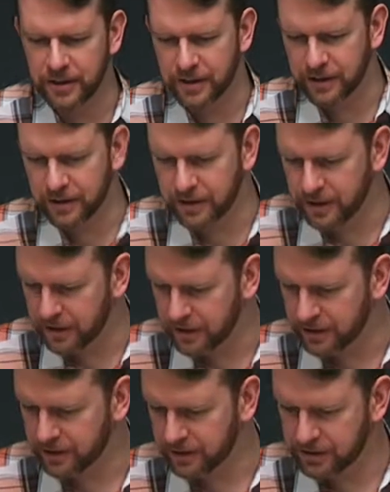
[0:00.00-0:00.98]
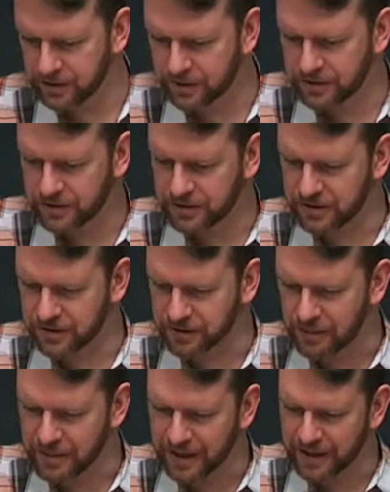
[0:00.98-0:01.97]
that I just
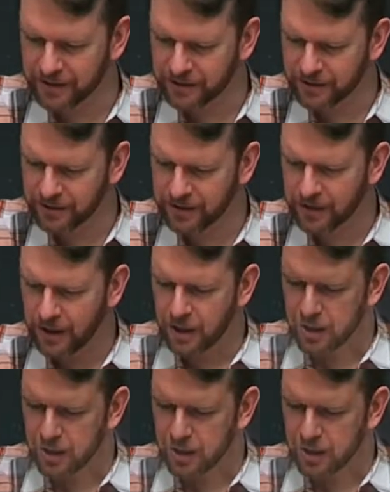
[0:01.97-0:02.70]
got my hands on.